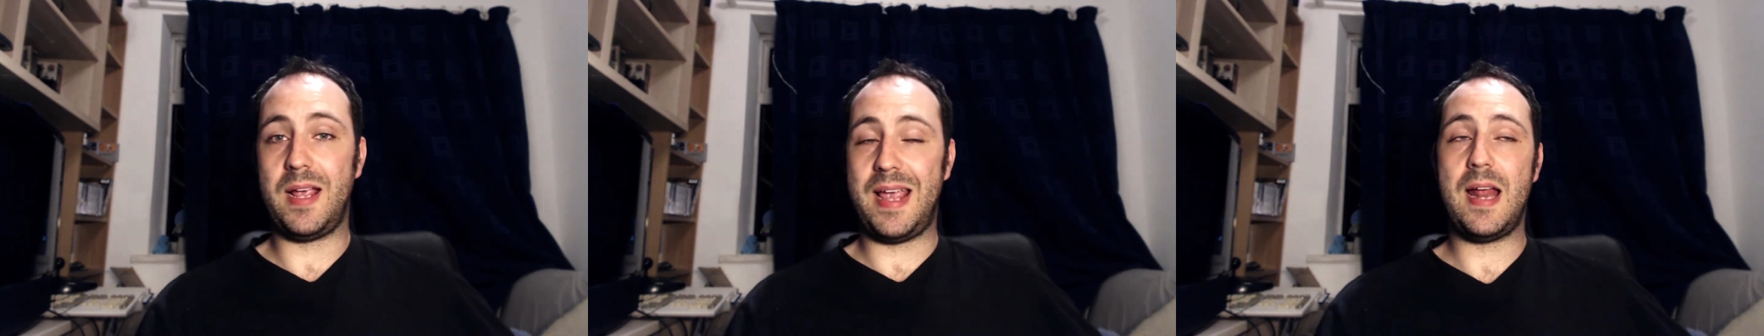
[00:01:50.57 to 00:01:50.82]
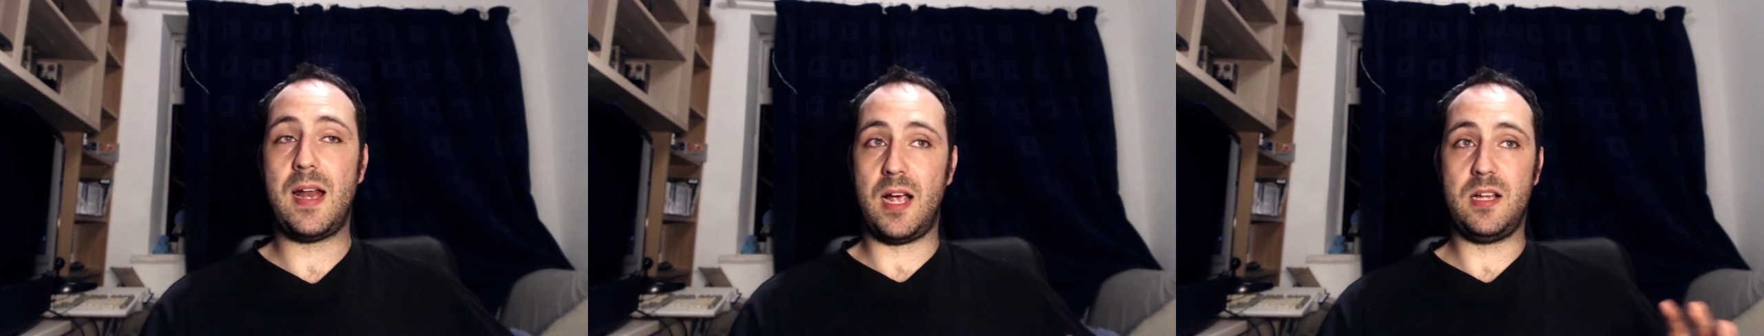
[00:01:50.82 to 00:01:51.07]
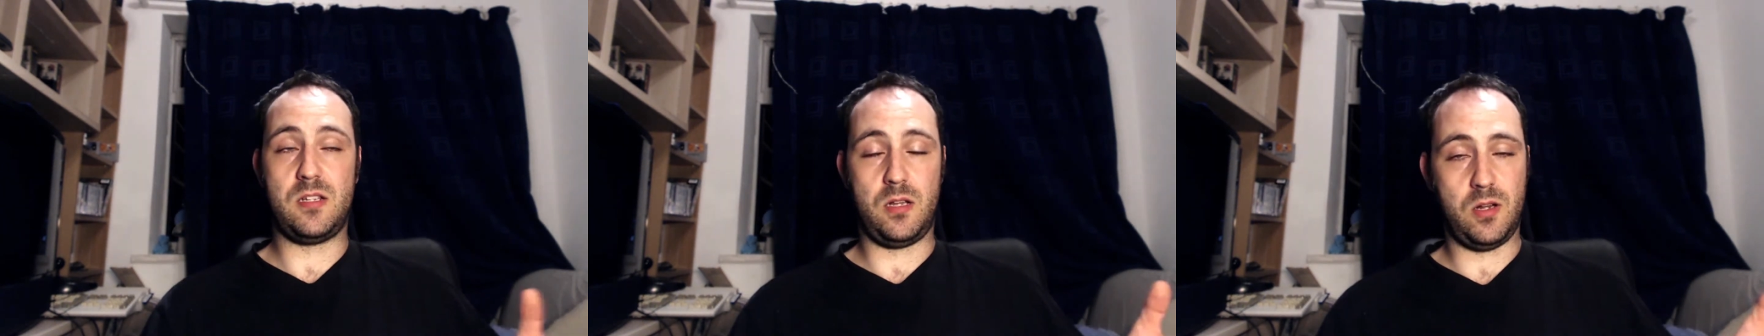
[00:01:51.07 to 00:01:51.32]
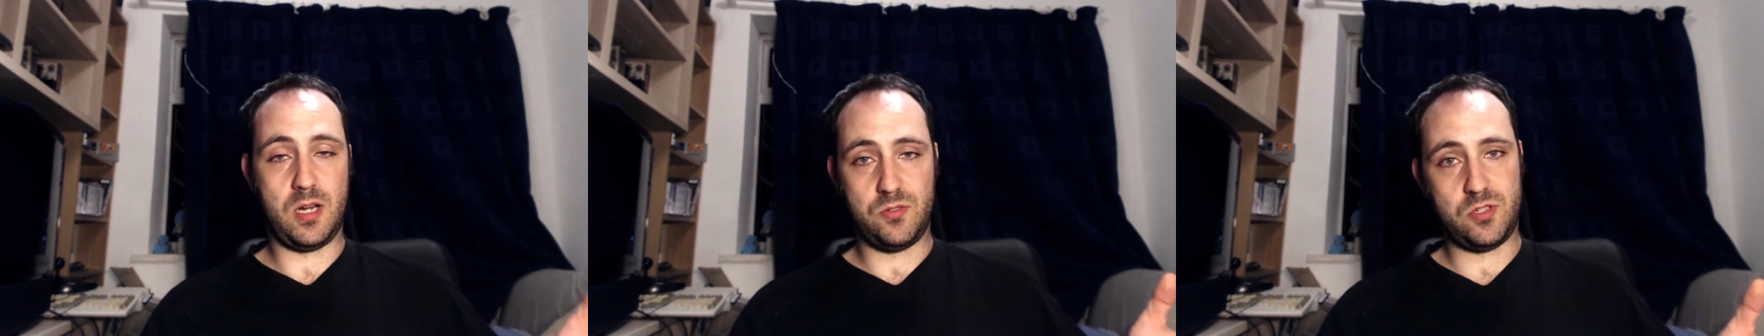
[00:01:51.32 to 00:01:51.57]
Again, I had to
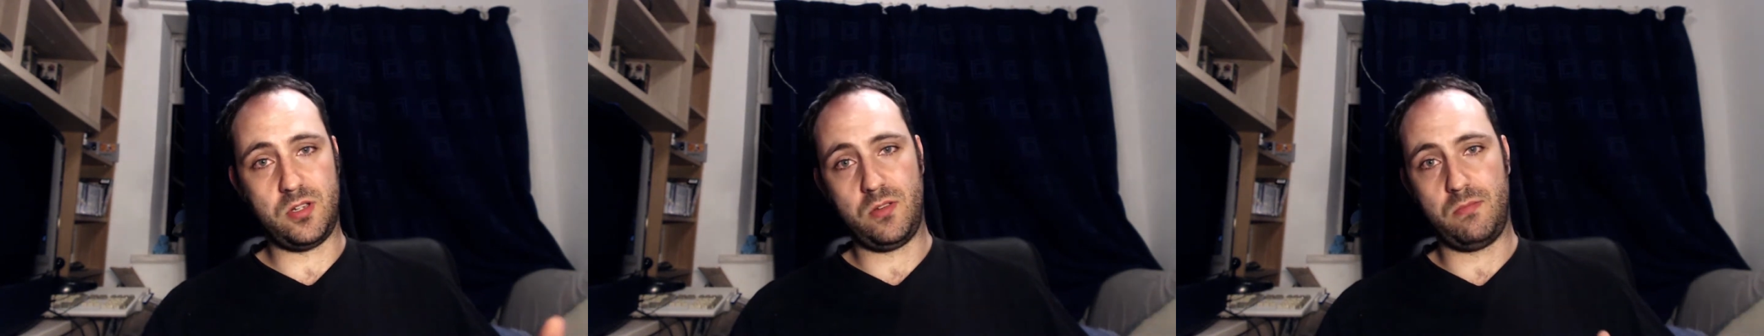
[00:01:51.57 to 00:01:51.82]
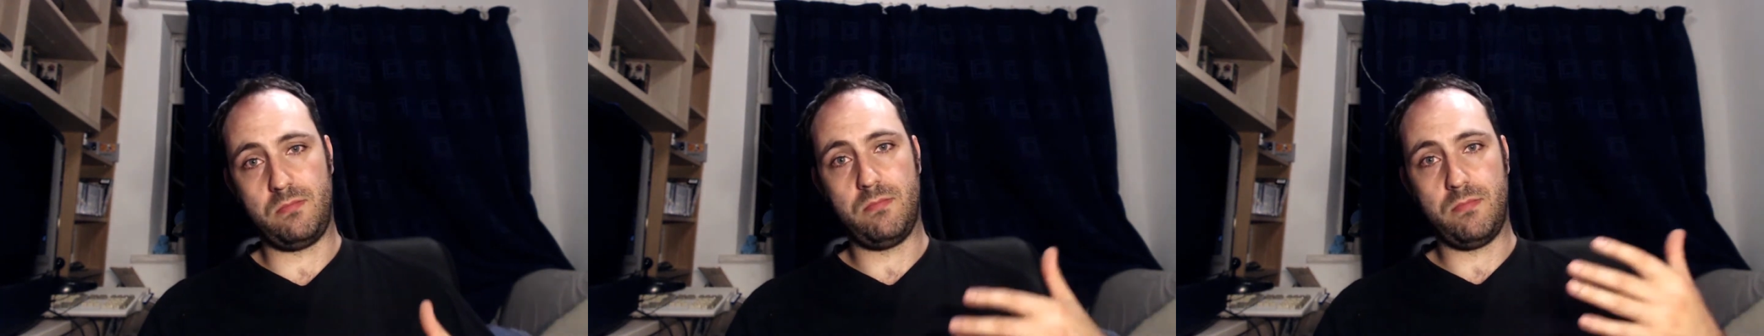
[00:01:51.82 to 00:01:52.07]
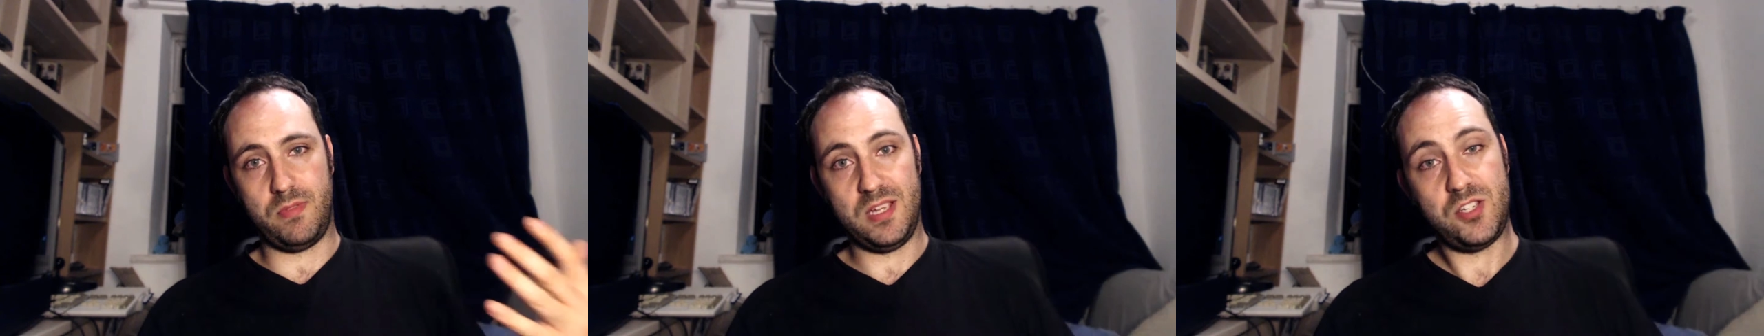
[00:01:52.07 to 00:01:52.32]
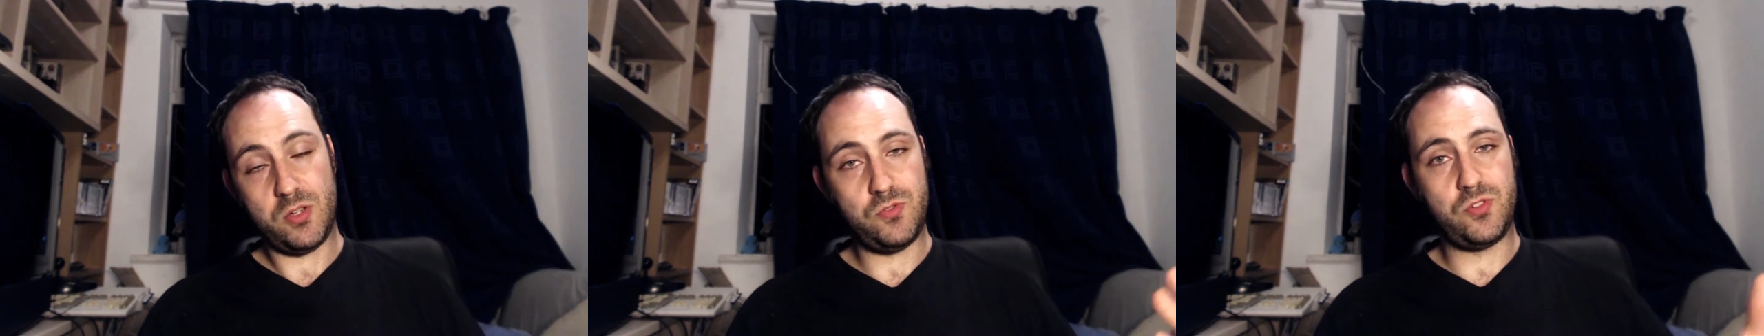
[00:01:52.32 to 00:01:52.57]
learn how to do
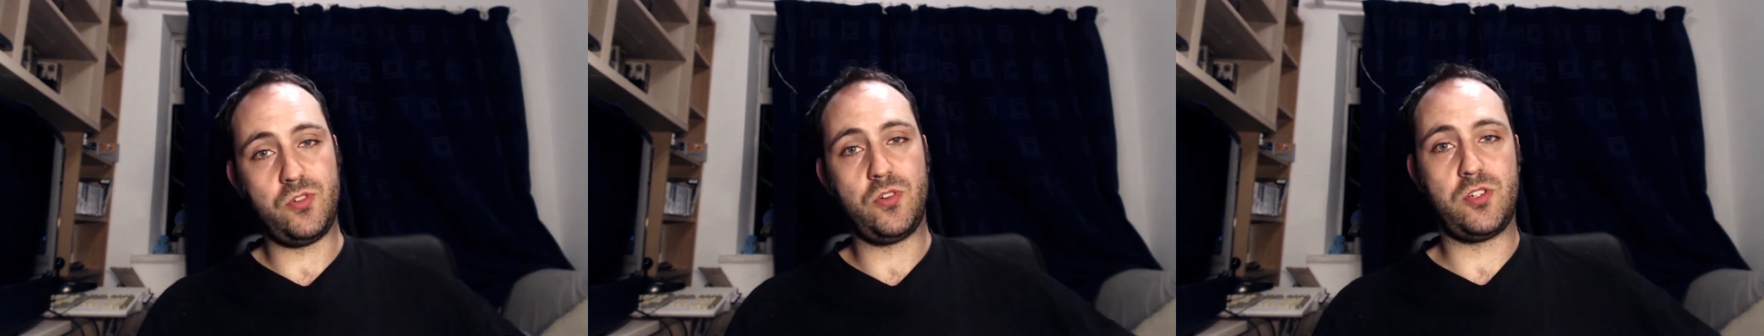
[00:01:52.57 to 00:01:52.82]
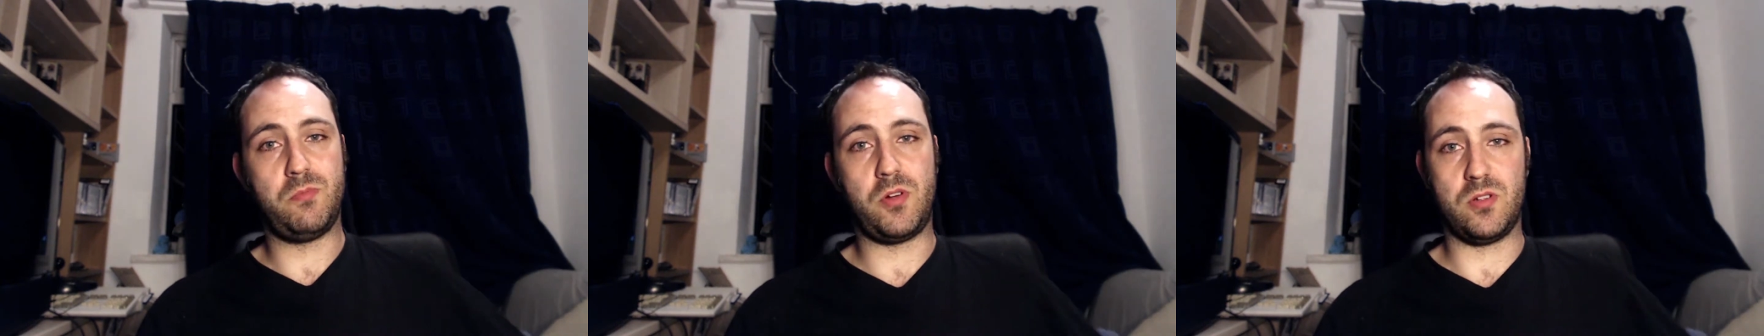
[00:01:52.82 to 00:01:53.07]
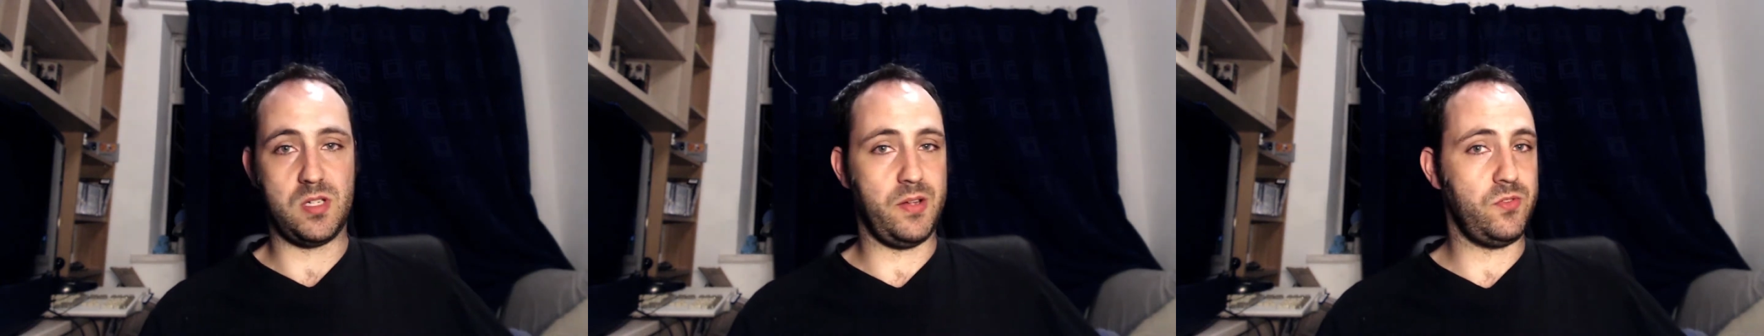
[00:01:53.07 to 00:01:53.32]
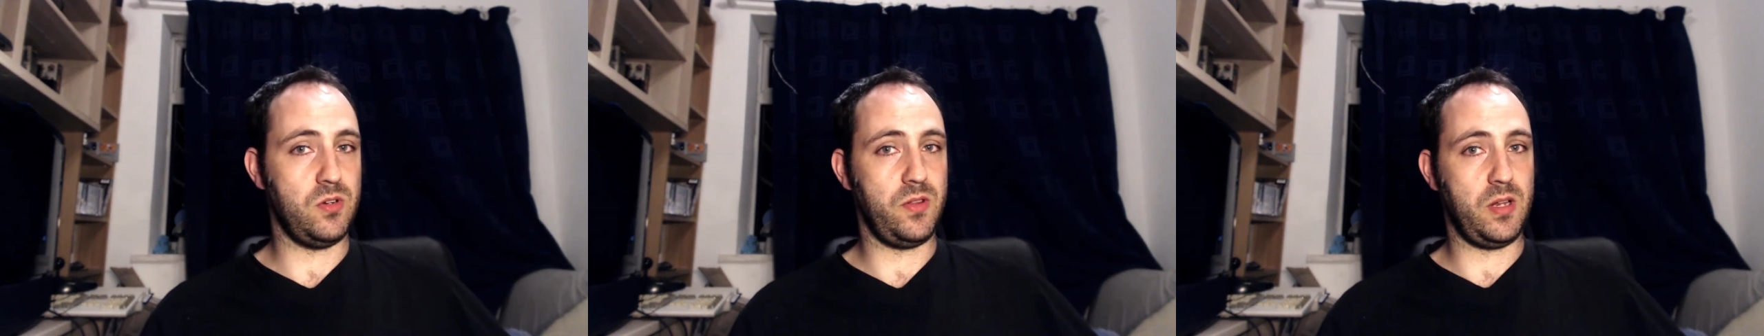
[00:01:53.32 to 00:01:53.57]
this new introduction because I've
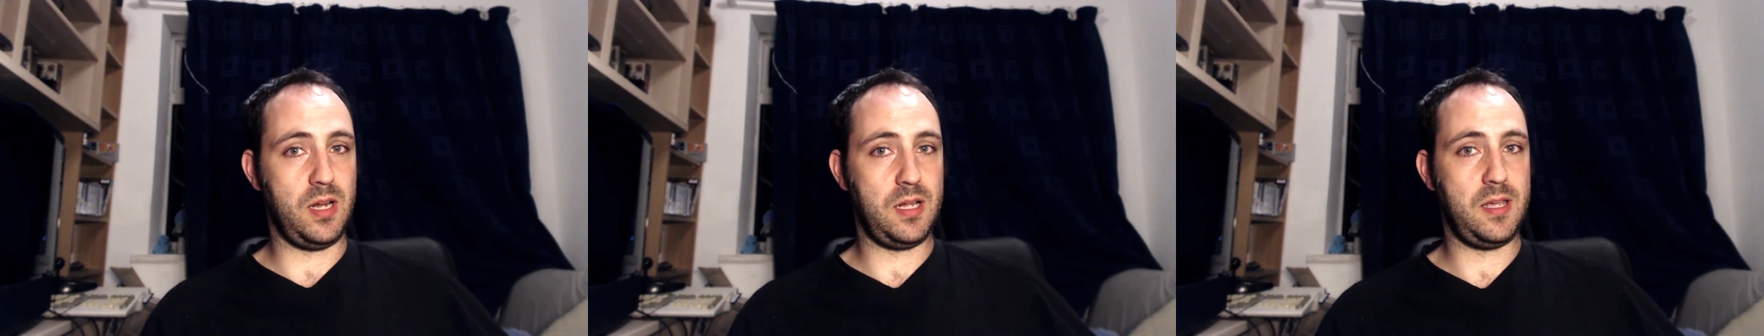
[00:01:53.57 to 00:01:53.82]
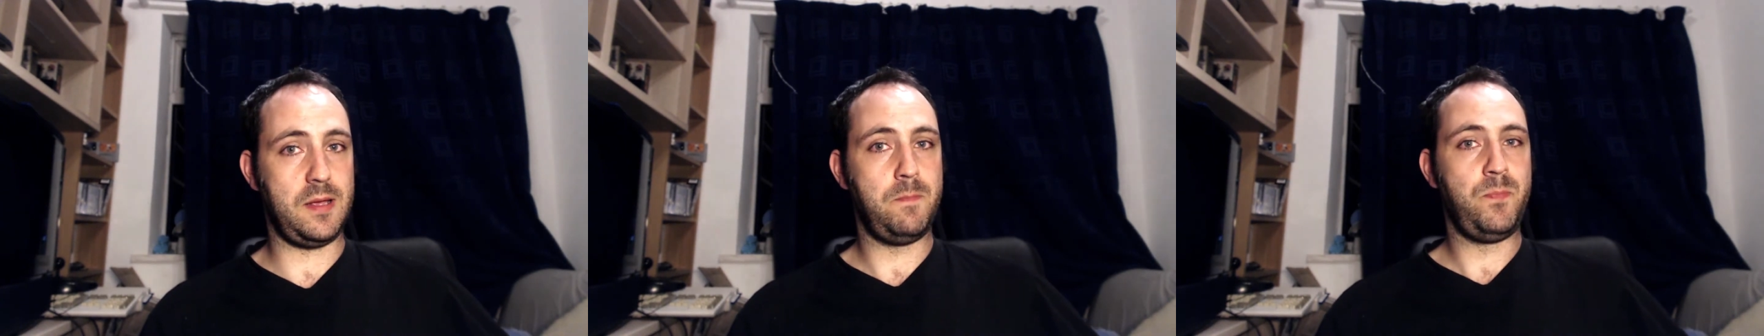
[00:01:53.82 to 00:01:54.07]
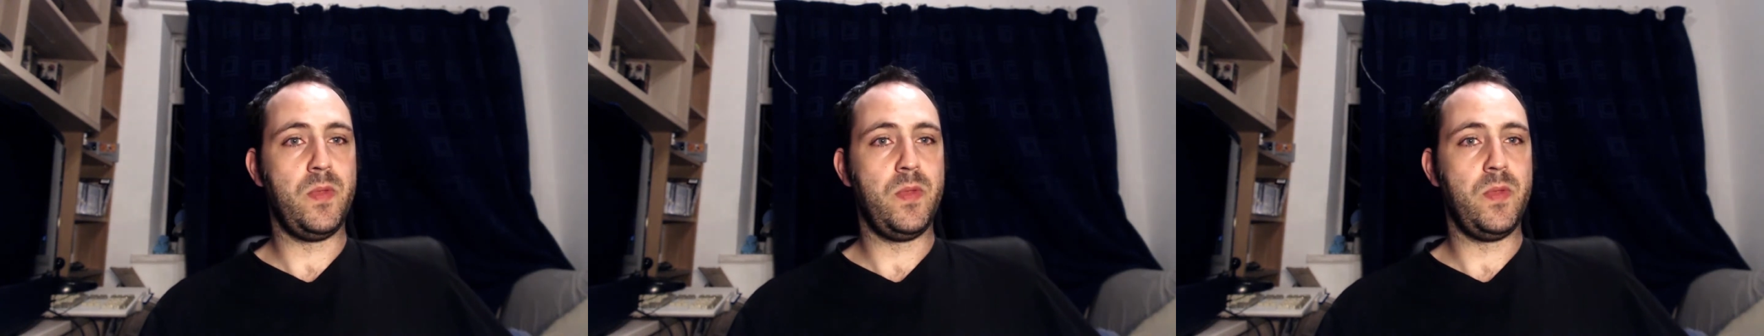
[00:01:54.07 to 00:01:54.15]
never done anything like it,